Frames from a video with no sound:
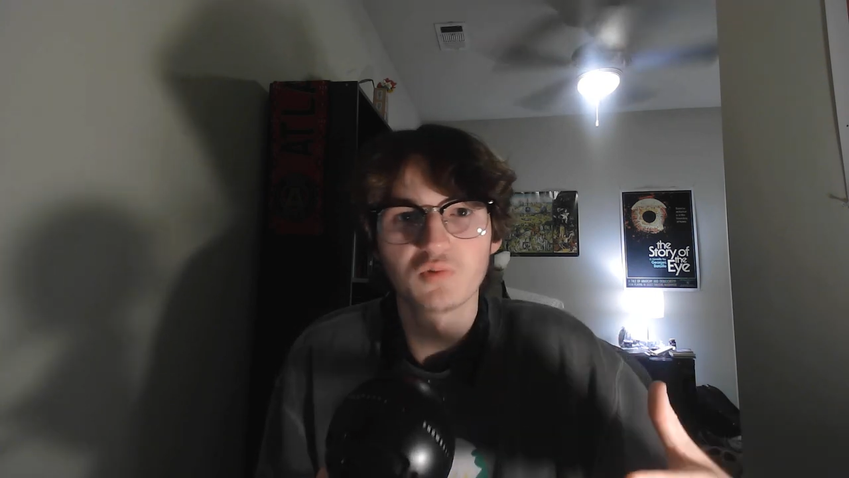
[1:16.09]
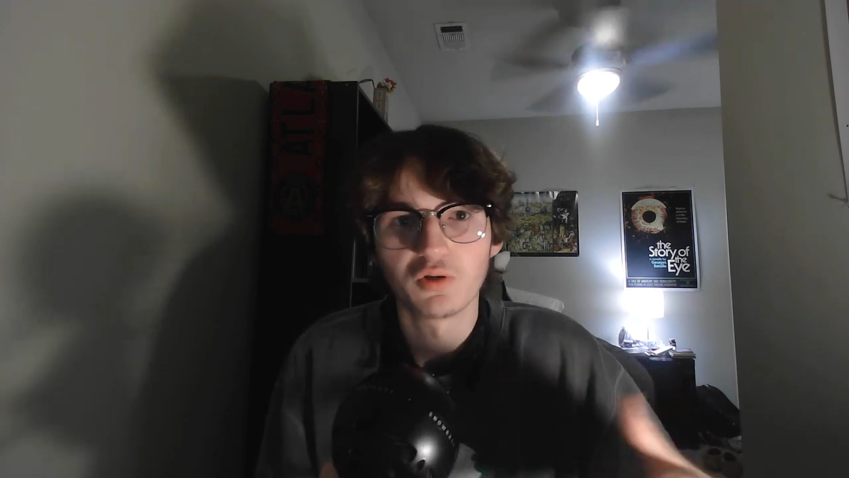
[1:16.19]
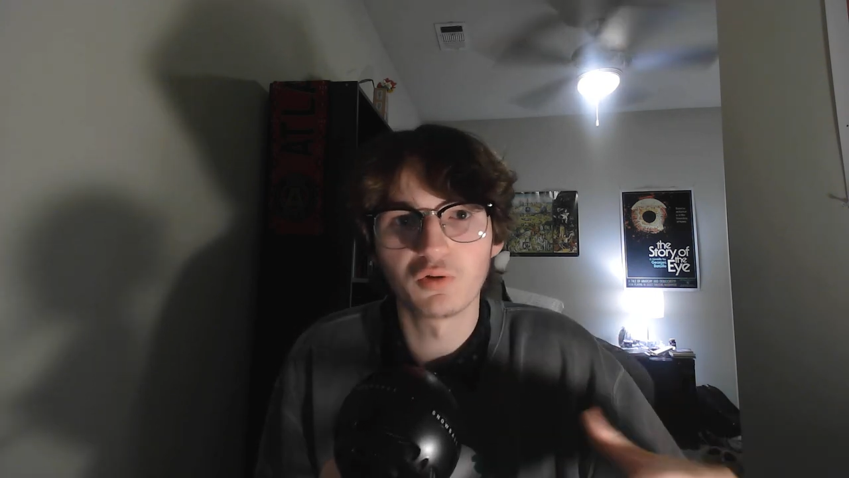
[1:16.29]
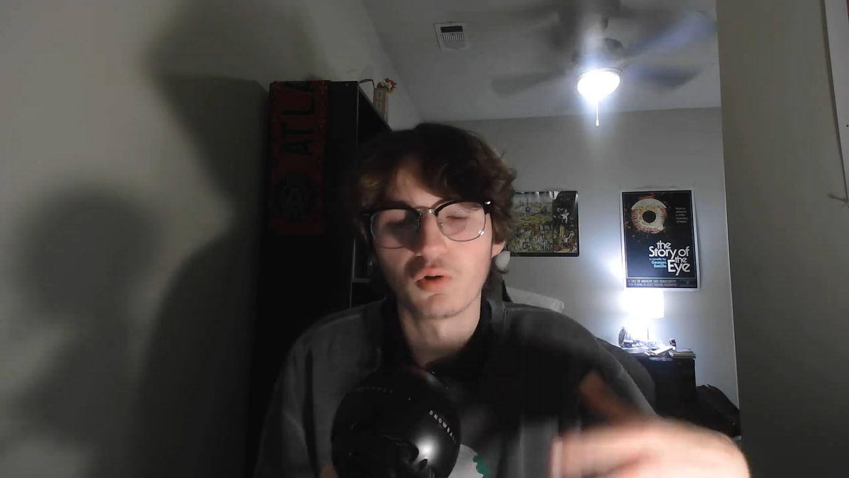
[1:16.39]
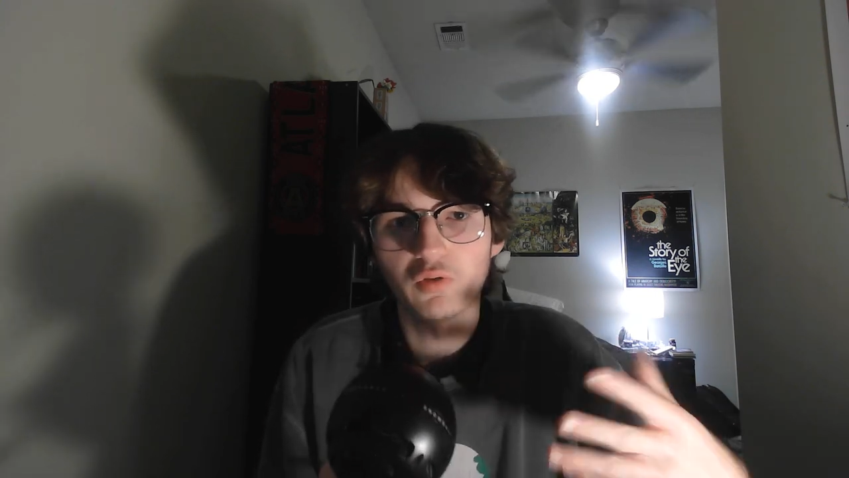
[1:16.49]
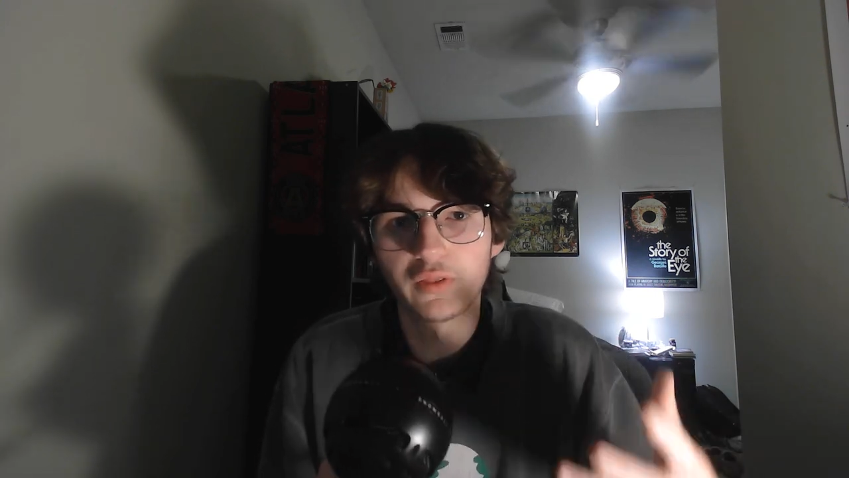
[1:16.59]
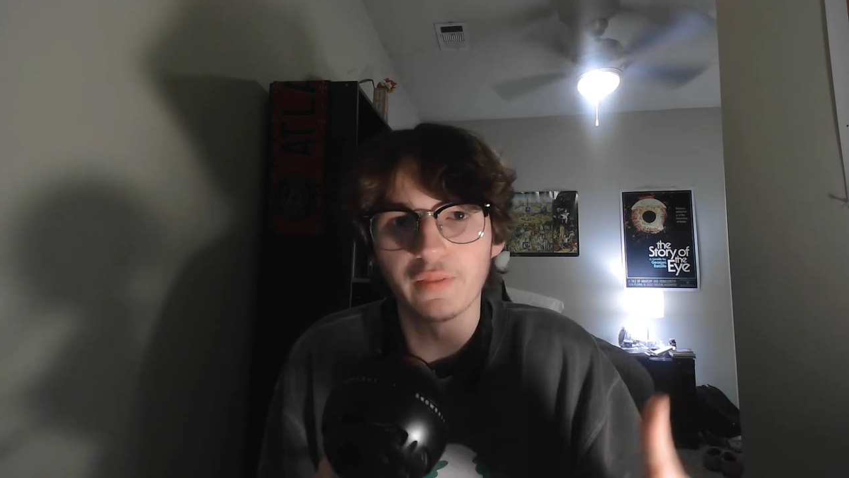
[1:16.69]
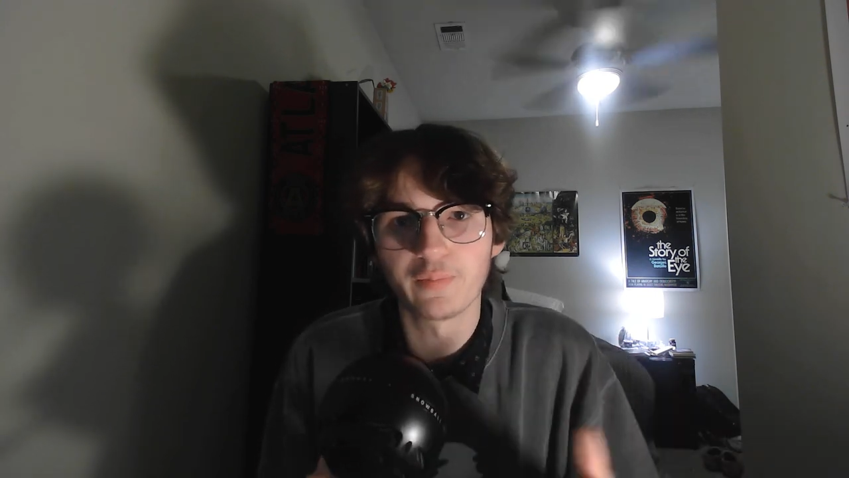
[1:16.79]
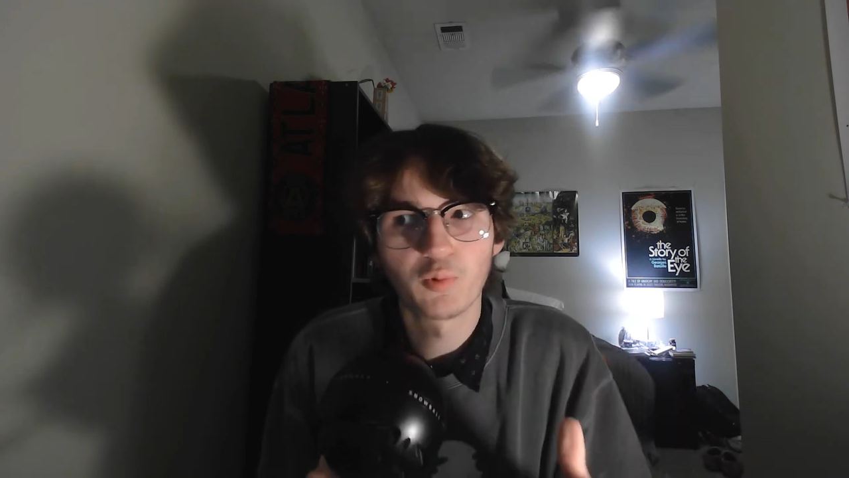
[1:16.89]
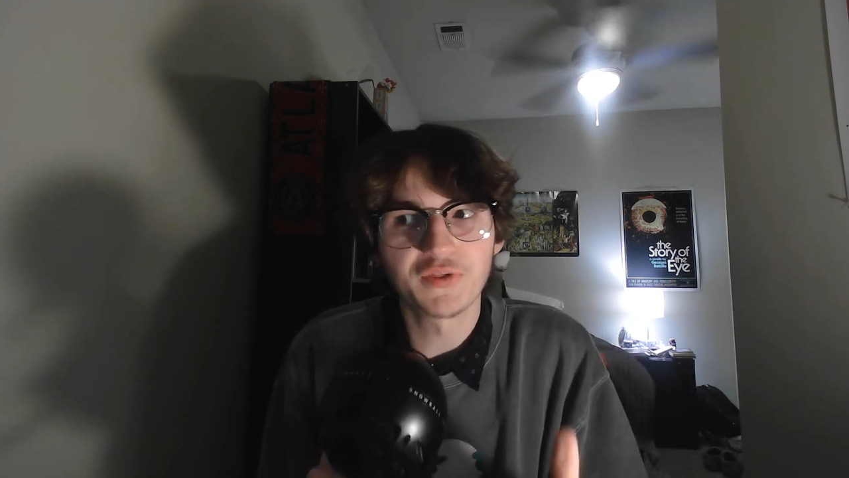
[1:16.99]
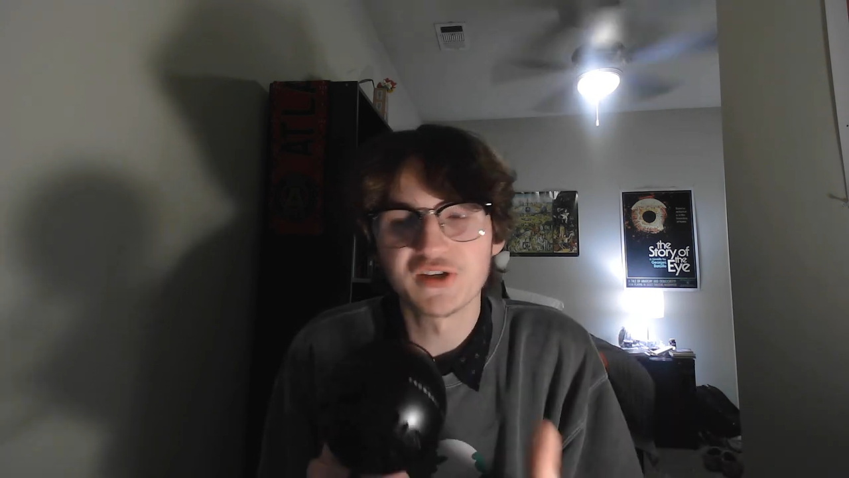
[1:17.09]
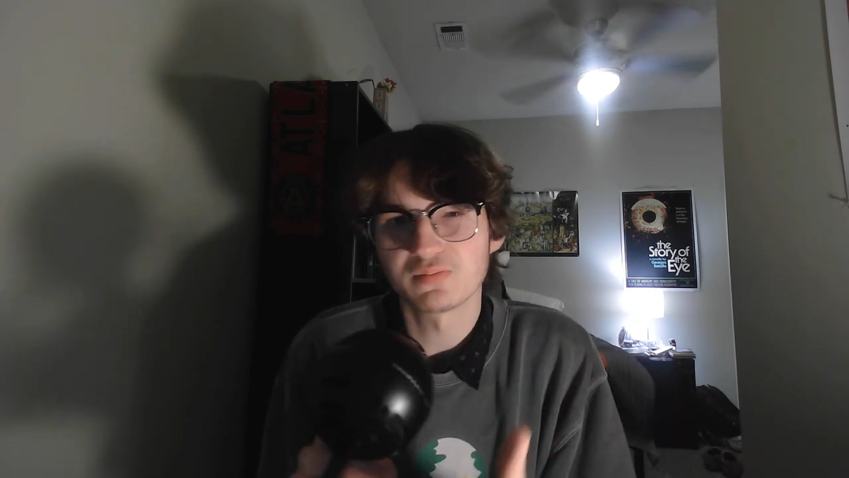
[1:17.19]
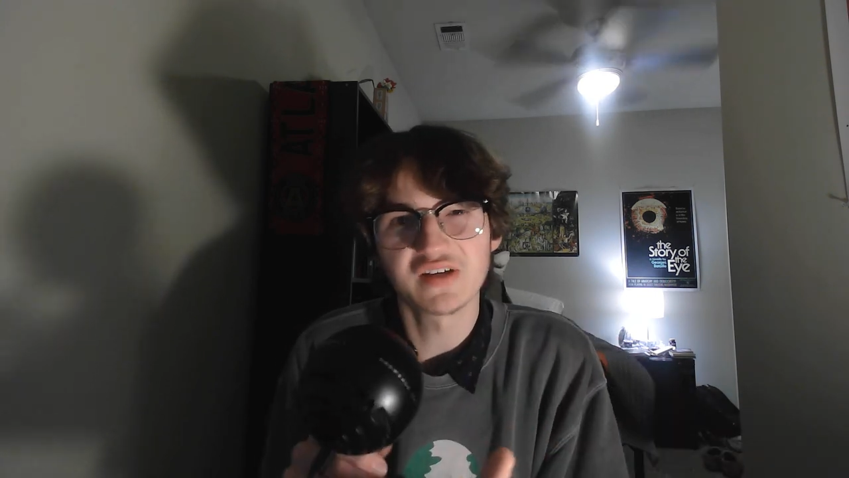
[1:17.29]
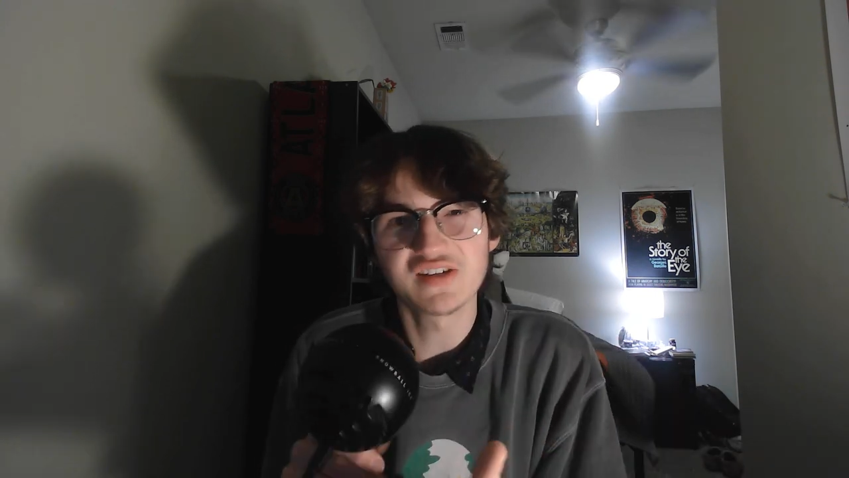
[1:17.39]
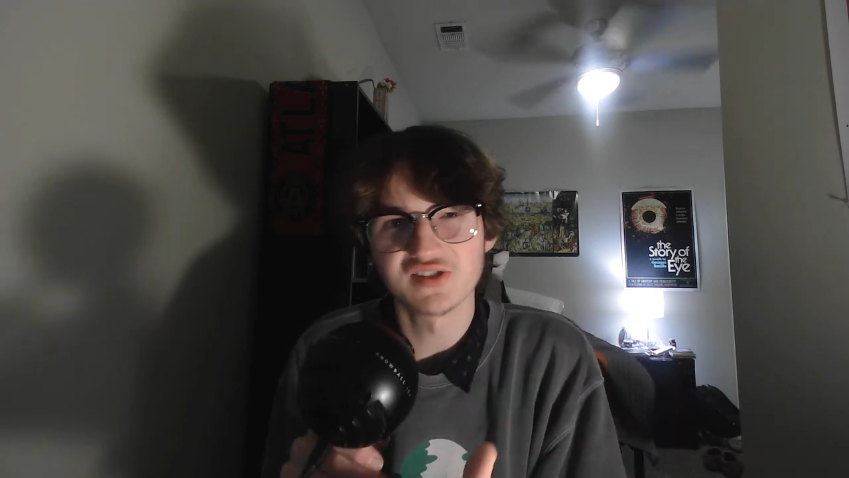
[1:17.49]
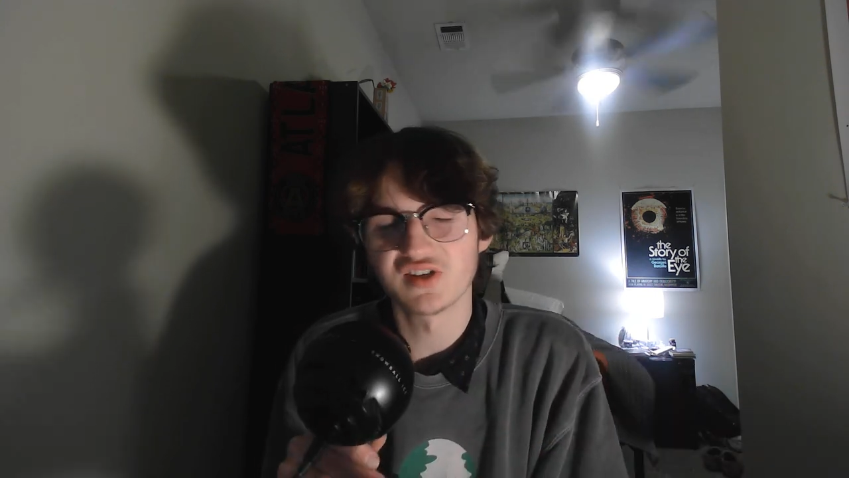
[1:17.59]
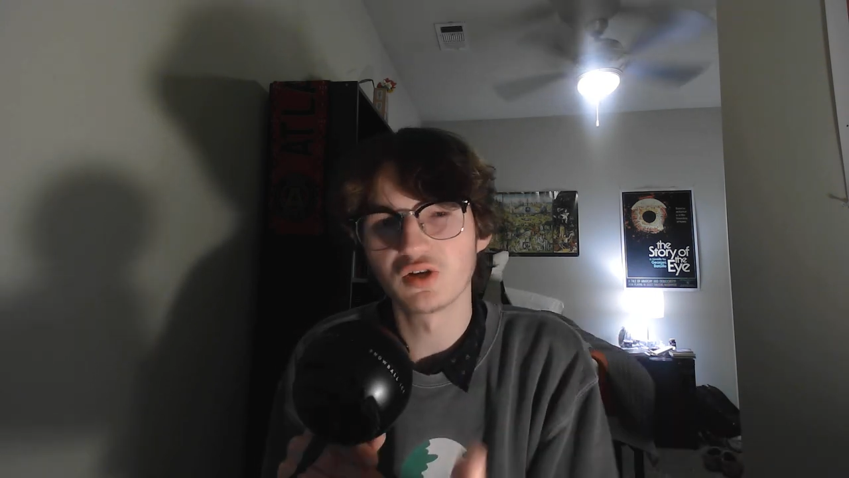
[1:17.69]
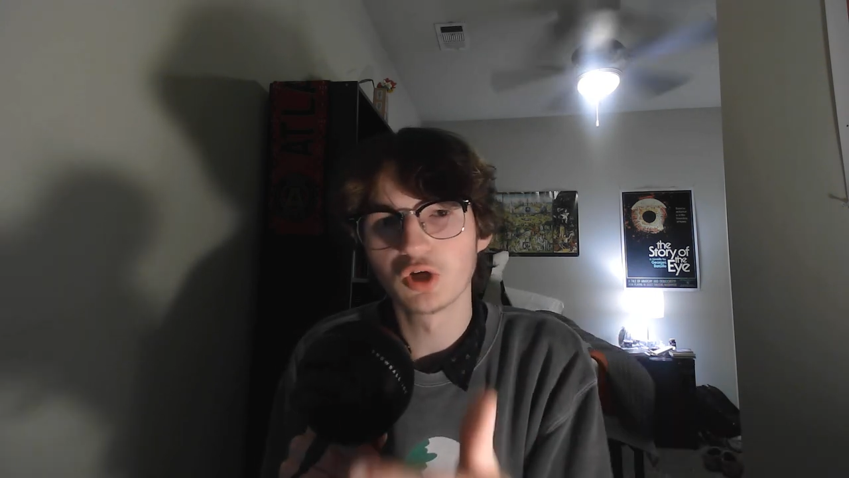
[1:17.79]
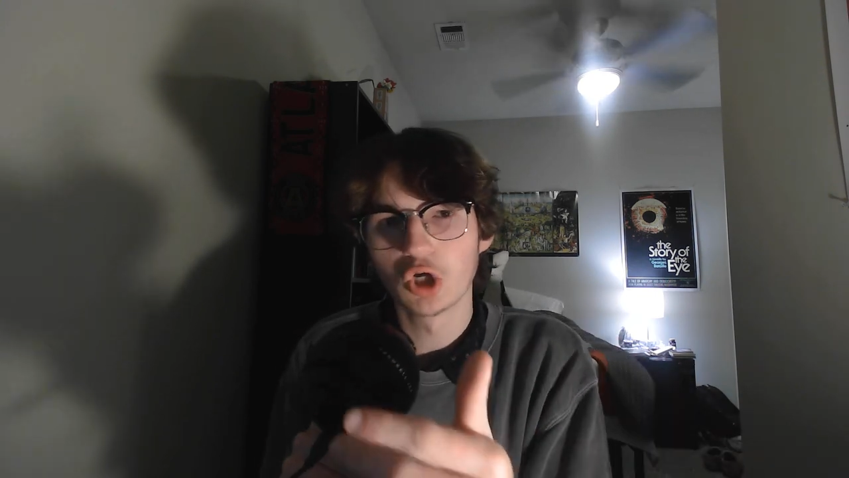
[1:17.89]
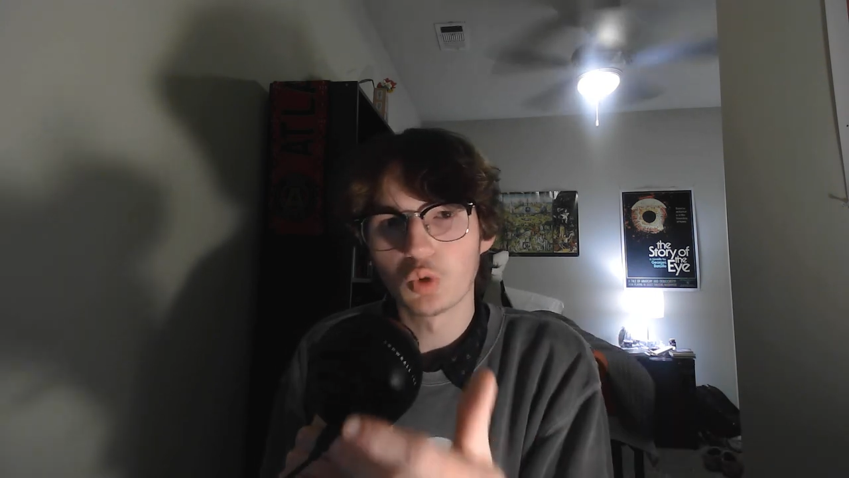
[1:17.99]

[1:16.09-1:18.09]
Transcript: Well, what this means is that